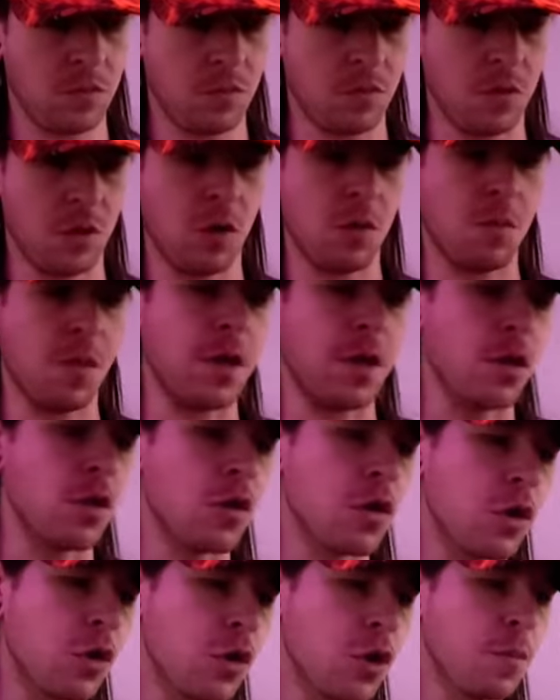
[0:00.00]

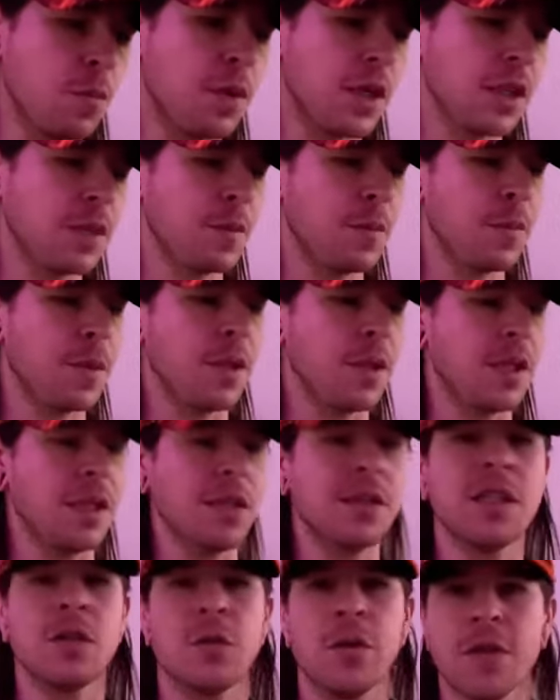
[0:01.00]
you could possibly be
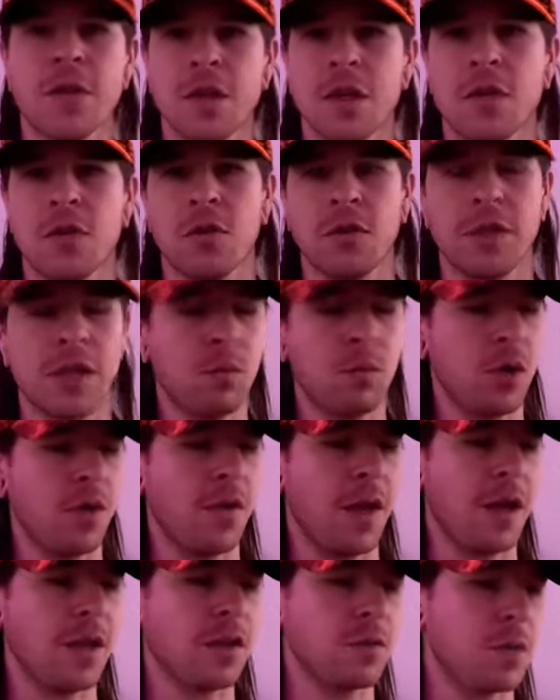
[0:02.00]
dealing with another Libra.
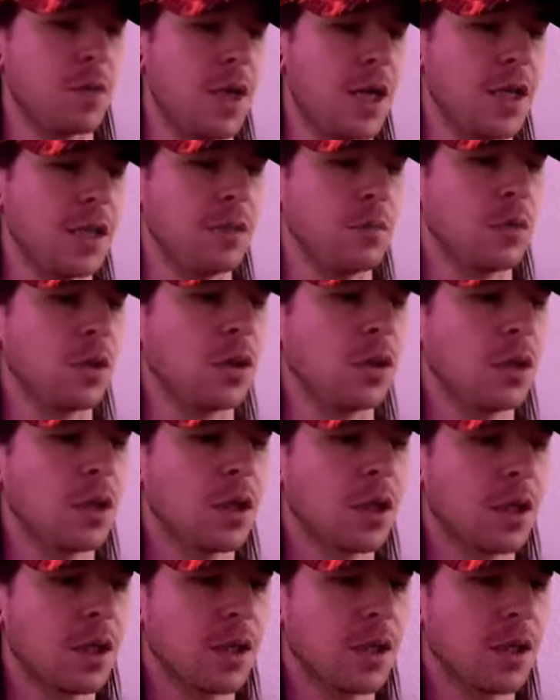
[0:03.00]
That is possible.